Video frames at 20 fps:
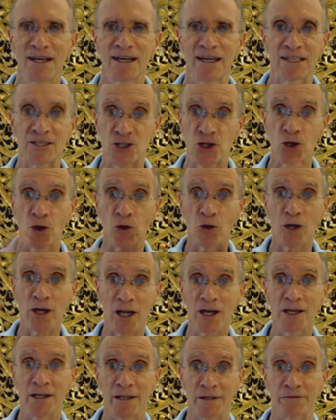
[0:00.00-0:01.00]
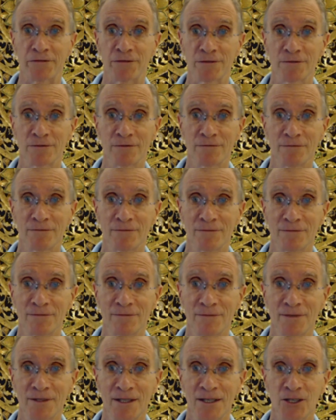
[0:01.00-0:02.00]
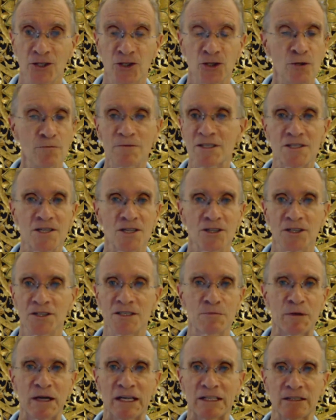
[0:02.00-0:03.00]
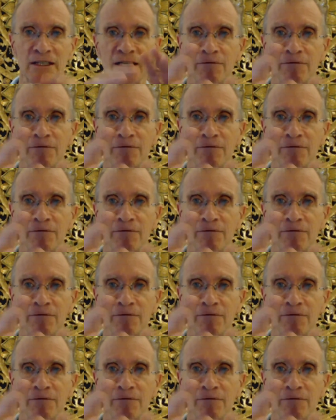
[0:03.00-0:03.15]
It's your life. Human design is about